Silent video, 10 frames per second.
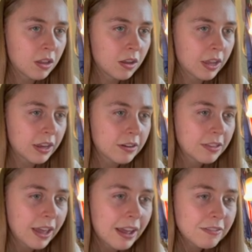Okay, do
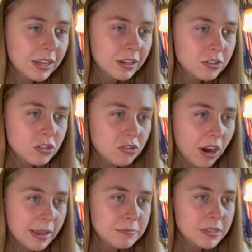they have like
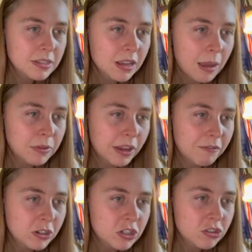stripes? I'm looking
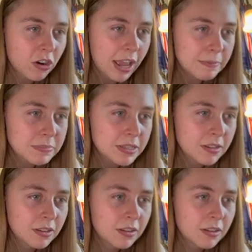for stripes.